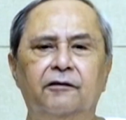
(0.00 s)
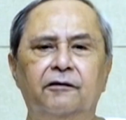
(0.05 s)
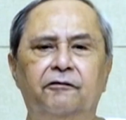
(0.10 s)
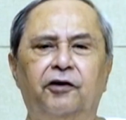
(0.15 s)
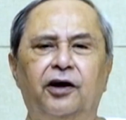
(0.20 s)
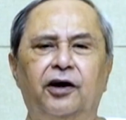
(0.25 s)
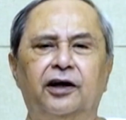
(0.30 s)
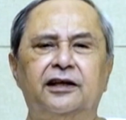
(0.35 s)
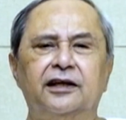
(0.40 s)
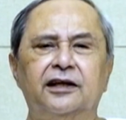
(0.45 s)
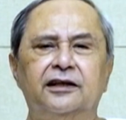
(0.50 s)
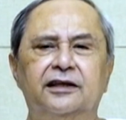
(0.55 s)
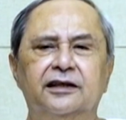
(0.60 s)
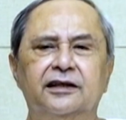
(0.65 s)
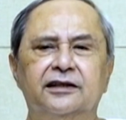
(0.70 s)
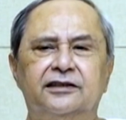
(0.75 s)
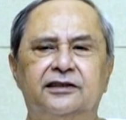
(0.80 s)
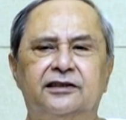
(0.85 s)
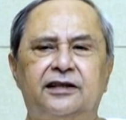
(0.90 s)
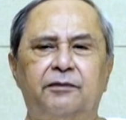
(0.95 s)
Further,
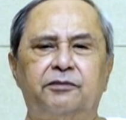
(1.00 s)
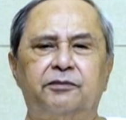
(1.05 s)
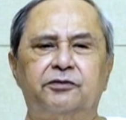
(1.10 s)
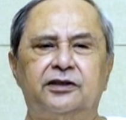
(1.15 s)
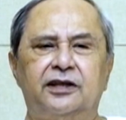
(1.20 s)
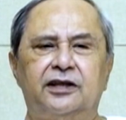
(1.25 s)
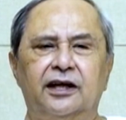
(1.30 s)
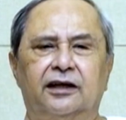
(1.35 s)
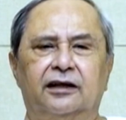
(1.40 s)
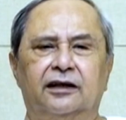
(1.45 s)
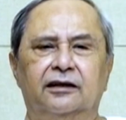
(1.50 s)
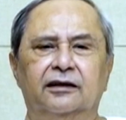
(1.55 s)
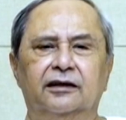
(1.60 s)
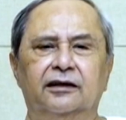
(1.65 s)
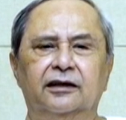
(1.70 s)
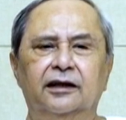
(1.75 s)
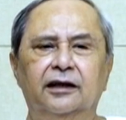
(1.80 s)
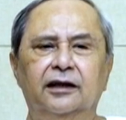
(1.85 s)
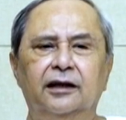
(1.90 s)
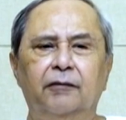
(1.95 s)
the steps
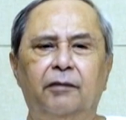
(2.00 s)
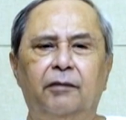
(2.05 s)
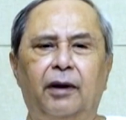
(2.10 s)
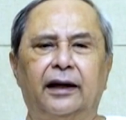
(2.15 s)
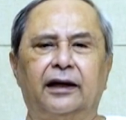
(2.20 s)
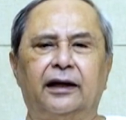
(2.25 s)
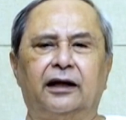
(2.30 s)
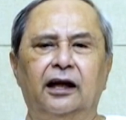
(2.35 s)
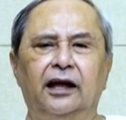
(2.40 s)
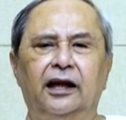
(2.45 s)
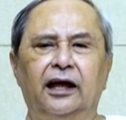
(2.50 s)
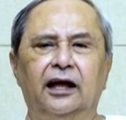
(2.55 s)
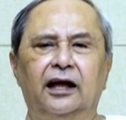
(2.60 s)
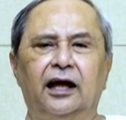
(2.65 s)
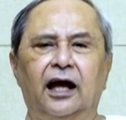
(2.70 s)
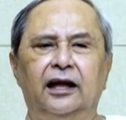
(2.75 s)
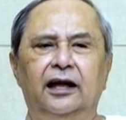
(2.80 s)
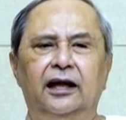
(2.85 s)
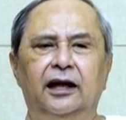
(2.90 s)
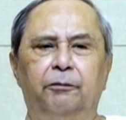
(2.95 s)
taken by
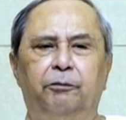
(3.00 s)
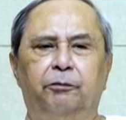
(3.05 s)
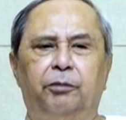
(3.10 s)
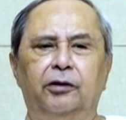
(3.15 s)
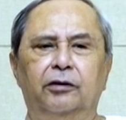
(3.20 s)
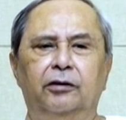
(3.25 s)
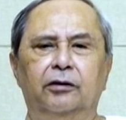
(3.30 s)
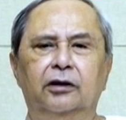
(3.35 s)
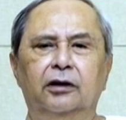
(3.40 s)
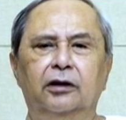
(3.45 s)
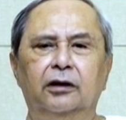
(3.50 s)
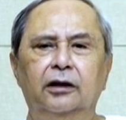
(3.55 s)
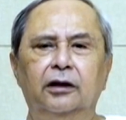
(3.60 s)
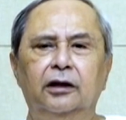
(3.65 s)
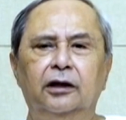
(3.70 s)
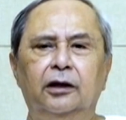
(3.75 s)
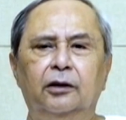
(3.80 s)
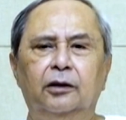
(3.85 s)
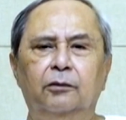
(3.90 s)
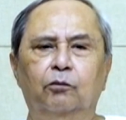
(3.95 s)
Kalinga Nippon
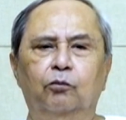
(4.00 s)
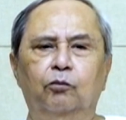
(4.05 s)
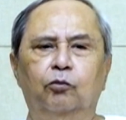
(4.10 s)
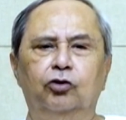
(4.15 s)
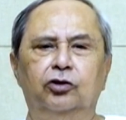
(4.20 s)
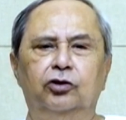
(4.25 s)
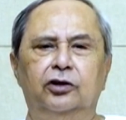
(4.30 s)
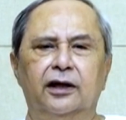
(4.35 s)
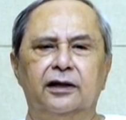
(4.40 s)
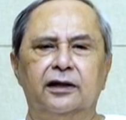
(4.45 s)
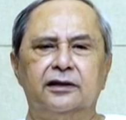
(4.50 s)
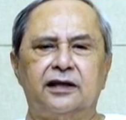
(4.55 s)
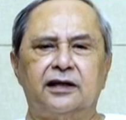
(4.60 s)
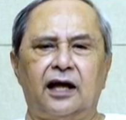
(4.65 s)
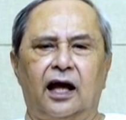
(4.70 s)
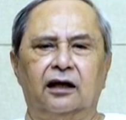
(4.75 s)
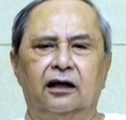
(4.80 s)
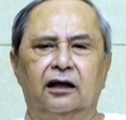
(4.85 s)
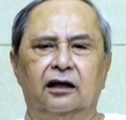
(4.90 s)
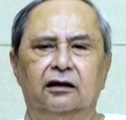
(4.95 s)
Buddha
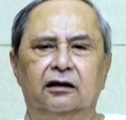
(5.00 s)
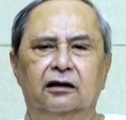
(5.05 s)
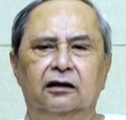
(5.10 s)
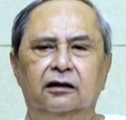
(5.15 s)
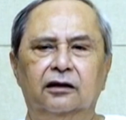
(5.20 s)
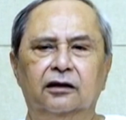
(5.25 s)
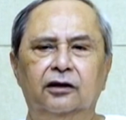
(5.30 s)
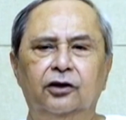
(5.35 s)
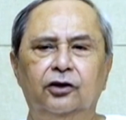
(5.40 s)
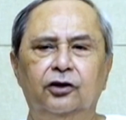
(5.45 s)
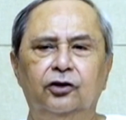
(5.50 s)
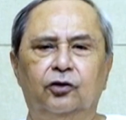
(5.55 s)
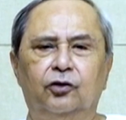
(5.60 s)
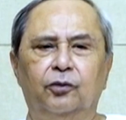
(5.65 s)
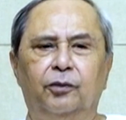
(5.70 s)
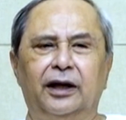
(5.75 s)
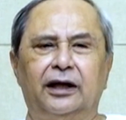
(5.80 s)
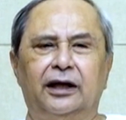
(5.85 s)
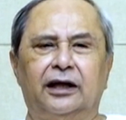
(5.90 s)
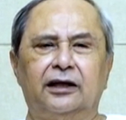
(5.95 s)
Sangha
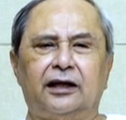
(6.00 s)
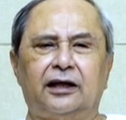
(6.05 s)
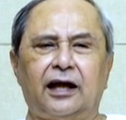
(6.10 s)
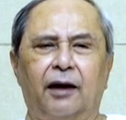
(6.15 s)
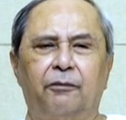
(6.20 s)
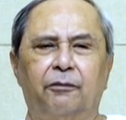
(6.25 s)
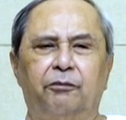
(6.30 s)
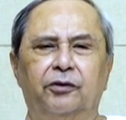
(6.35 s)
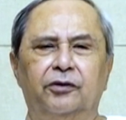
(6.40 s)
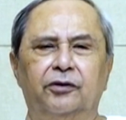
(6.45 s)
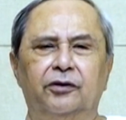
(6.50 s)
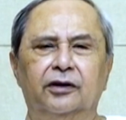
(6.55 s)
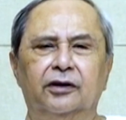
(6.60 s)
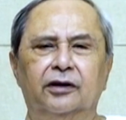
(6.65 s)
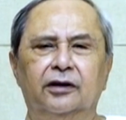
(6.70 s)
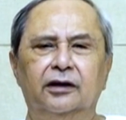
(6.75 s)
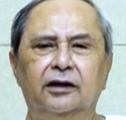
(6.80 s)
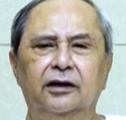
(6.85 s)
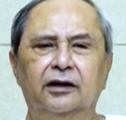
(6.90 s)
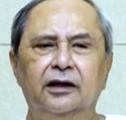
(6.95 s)
to make it
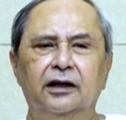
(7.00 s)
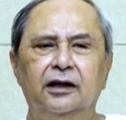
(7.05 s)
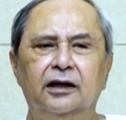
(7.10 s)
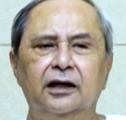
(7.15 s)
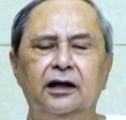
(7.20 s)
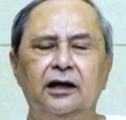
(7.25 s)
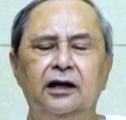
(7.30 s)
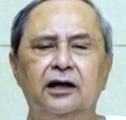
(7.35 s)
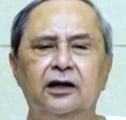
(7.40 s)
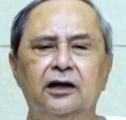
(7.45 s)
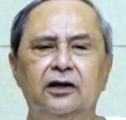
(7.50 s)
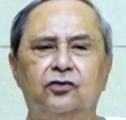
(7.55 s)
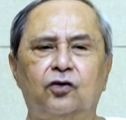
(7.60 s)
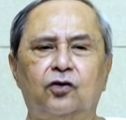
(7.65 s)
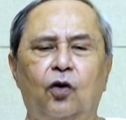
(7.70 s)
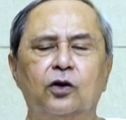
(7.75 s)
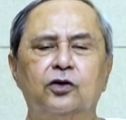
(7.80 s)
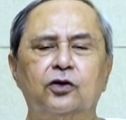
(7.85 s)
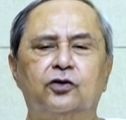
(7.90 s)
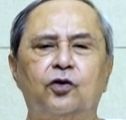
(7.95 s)
happen is
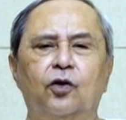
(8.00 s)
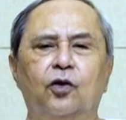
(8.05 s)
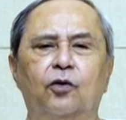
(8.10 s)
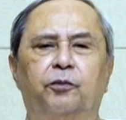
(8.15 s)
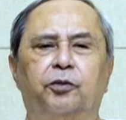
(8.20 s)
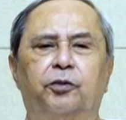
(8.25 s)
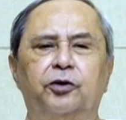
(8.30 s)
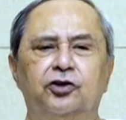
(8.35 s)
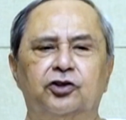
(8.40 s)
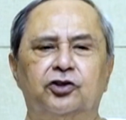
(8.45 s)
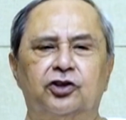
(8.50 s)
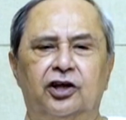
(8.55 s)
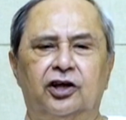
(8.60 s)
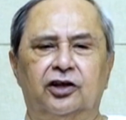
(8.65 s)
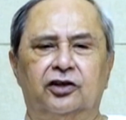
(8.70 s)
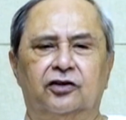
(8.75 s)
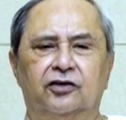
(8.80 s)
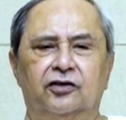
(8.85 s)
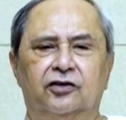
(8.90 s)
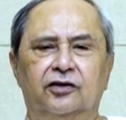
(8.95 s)
also
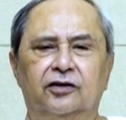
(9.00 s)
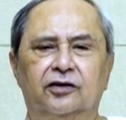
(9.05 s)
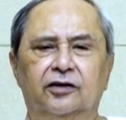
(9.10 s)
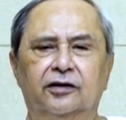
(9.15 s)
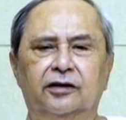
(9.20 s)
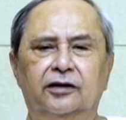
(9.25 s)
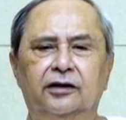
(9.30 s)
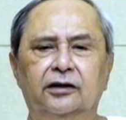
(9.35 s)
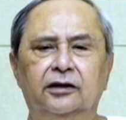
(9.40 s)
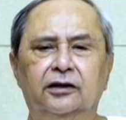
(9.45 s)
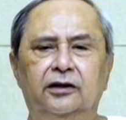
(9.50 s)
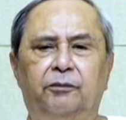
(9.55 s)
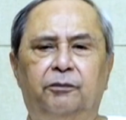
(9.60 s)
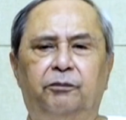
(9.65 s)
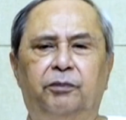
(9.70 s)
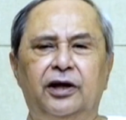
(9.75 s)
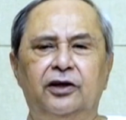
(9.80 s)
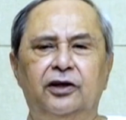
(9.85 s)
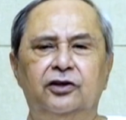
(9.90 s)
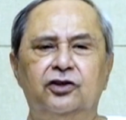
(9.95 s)
appreciated. The
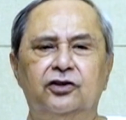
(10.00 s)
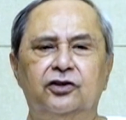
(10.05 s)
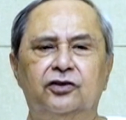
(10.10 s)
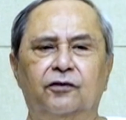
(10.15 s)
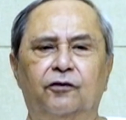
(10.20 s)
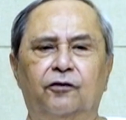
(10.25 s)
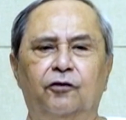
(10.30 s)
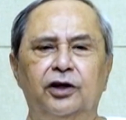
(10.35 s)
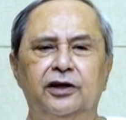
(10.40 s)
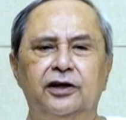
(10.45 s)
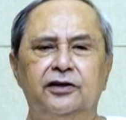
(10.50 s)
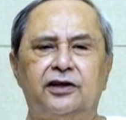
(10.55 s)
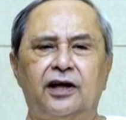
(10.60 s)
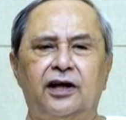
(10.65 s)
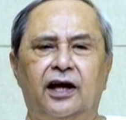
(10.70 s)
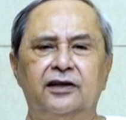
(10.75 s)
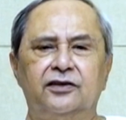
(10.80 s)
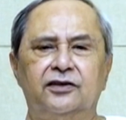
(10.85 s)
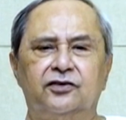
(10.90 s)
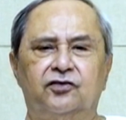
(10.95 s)
pages of
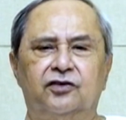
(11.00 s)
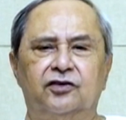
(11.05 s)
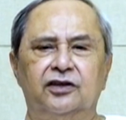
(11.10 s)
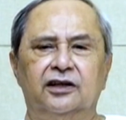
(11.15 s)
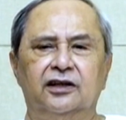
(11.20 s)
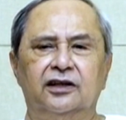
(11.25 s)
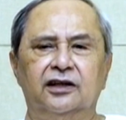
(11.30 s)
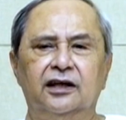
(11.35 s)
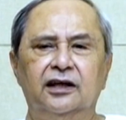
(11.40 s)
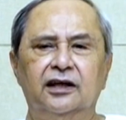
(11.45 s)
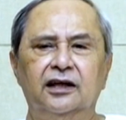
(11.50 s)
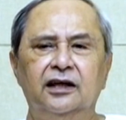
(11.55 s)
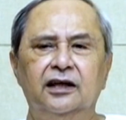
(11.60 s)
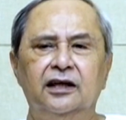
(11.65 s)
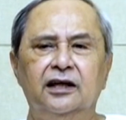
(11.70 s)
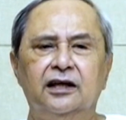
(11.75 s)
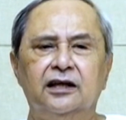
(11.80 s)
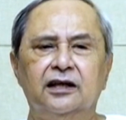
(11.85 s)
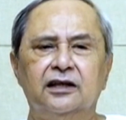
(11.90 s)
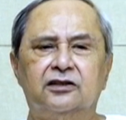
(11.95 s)
Odisha history
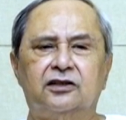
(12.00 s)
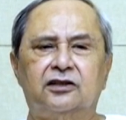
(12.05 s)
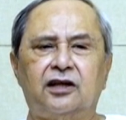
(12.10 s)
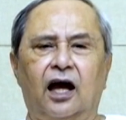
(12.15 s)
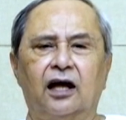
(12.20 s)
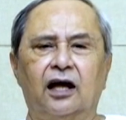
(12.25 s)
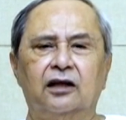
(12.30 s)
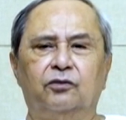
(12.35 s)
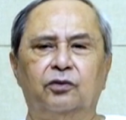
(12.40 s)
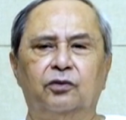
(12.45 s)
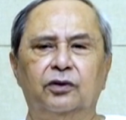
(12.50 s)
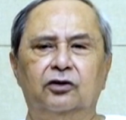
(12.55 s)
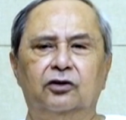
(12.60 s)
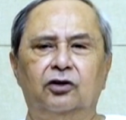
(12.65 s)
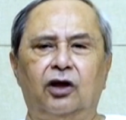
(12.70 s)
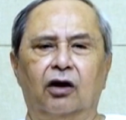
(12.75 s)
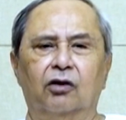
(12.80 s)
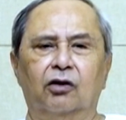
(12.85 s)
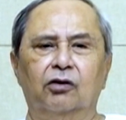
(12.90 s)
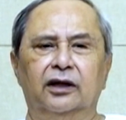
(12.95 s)
start with
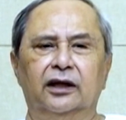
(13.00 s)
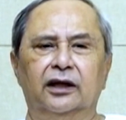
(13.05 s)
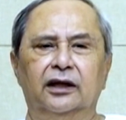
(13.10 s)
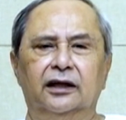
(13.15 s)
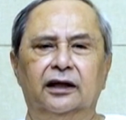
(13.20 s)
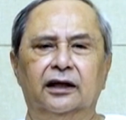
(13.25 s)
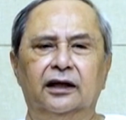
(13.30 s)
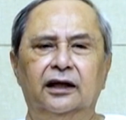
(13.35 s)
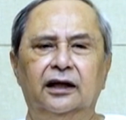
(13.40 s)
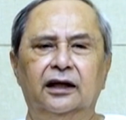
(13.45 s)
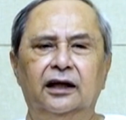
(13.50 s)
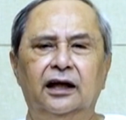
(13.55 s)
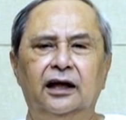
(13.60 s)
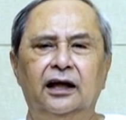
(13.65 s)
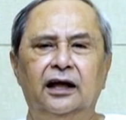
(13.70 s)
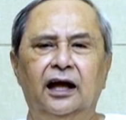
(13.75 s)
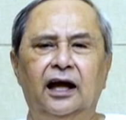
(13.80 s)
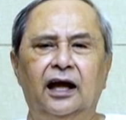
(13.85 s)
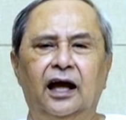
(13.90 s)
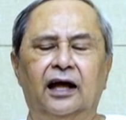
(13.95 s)
Dhauli
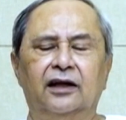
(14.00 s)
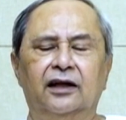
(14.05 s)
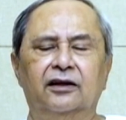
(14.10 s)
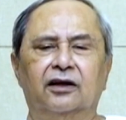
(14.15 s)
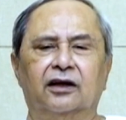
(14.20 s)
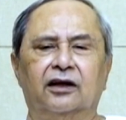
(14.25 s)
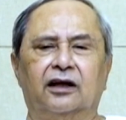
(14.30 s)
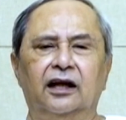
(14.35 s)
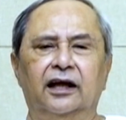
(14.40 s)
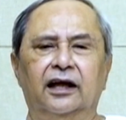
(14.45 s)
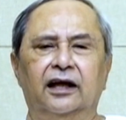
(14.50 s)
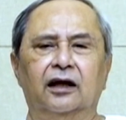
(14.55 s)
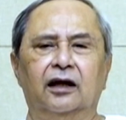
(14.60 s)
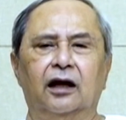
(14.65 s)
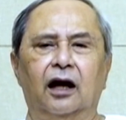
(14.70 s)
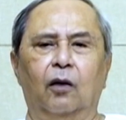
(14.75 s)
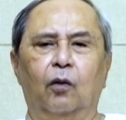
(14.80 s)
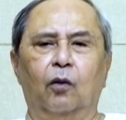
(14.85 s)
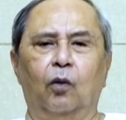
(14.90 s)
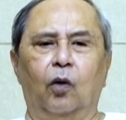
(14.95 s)
and the
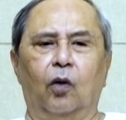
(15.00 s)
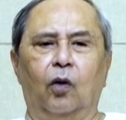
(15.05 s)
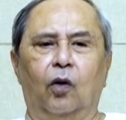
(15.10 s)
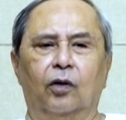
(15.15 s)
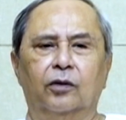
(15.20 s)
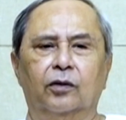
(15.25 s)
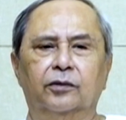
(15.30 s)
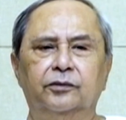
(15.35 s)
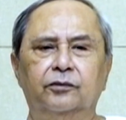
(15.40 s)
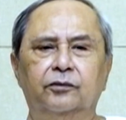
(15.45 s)
Kalinga War.